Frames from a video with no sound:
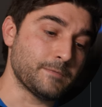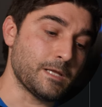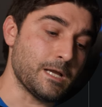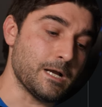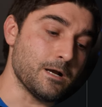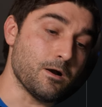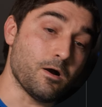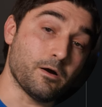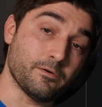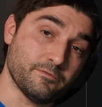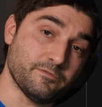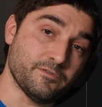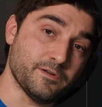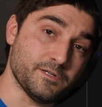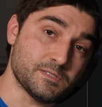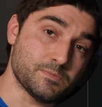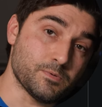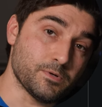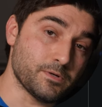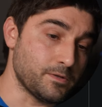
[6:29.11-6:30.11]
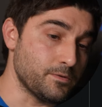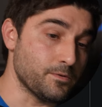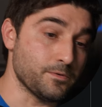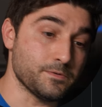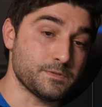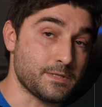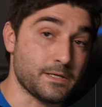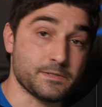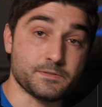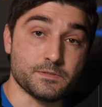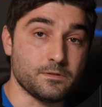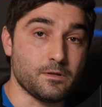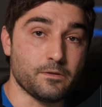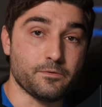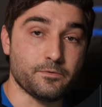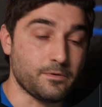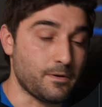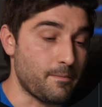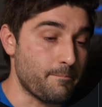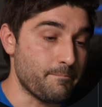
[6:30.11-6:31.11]
on Facebook, and that's
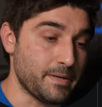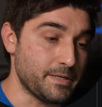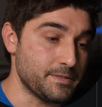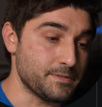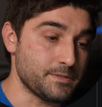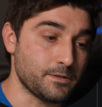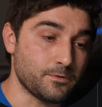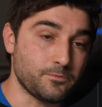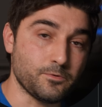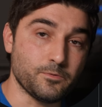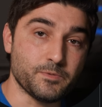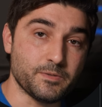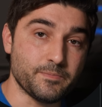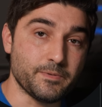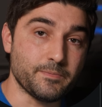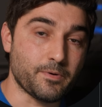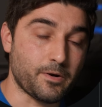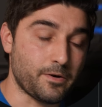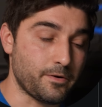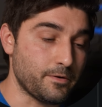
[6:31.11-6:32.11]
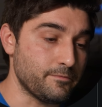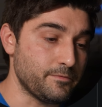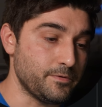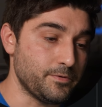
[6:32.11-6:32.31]
another amazing group to be part of.